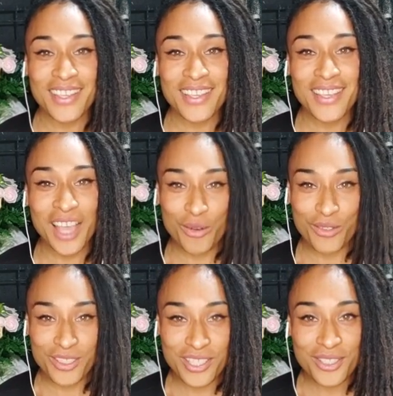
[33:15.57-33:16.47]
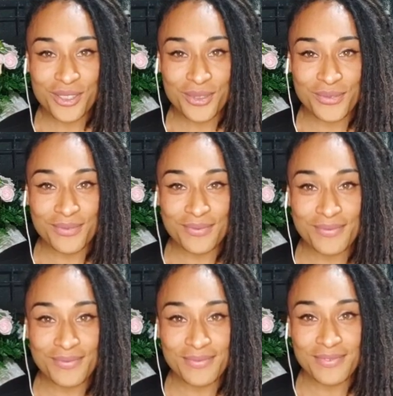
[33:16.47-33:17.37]
I will see you soon.
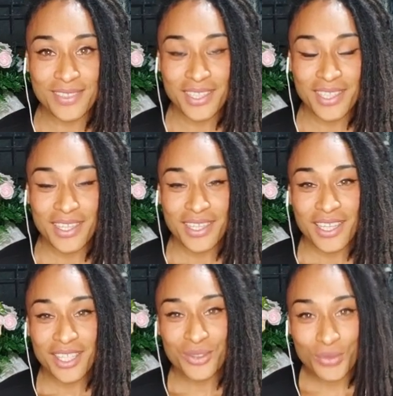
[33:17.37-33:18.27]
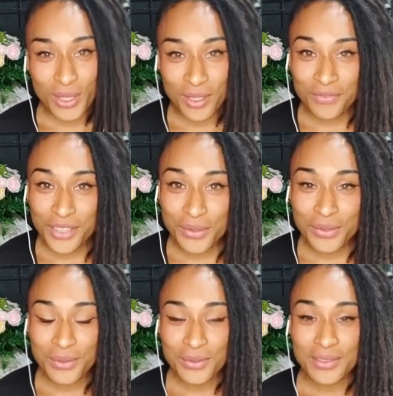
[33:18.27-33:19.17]
And to all of you,
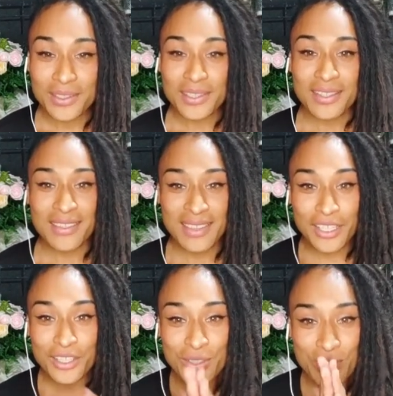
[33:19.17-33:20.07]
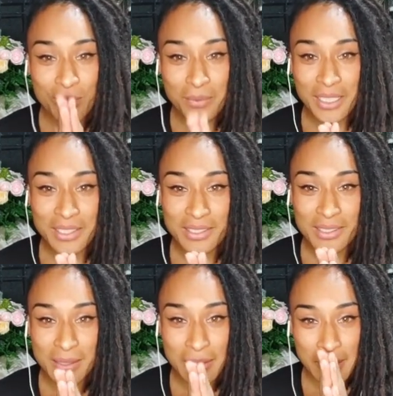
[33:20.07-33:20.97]
thank you so much.
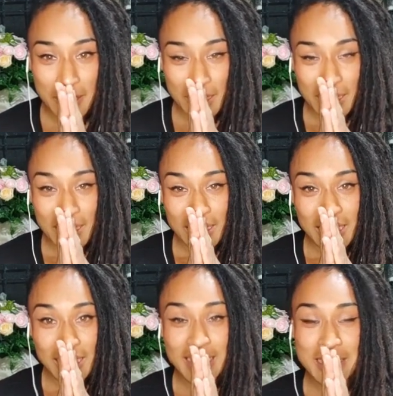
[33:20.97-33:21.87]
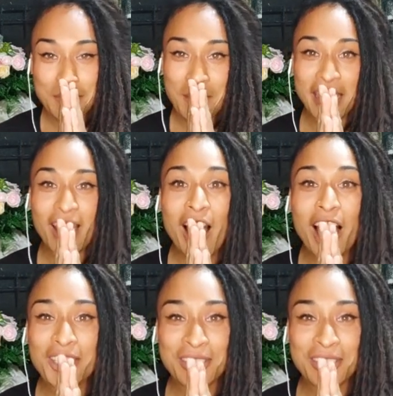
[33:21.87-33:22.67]
It is my honor.